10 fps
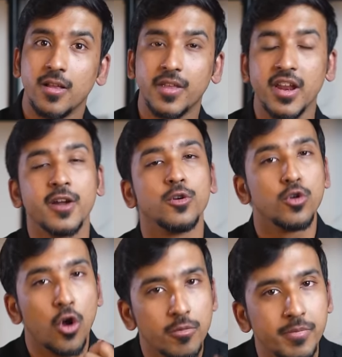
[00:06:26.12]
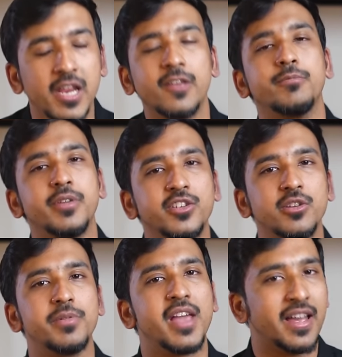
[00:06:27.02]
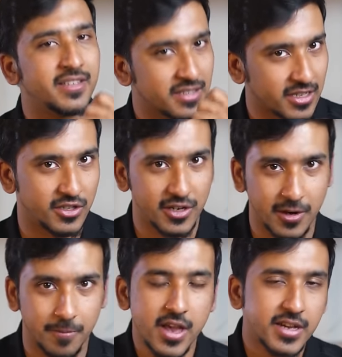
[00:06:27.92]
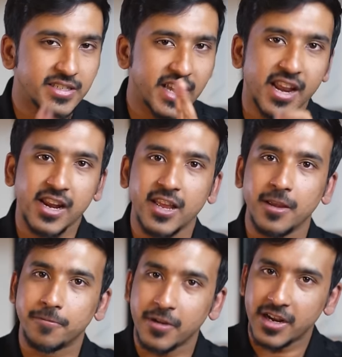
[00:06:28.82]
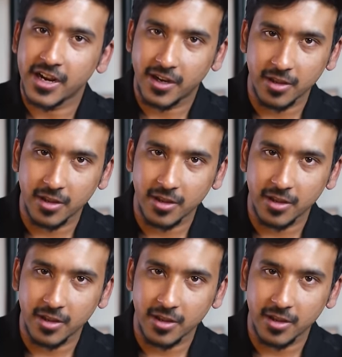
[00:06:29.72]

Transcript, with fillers: then I do not believe BJP has succeeded. Secondly, if we dig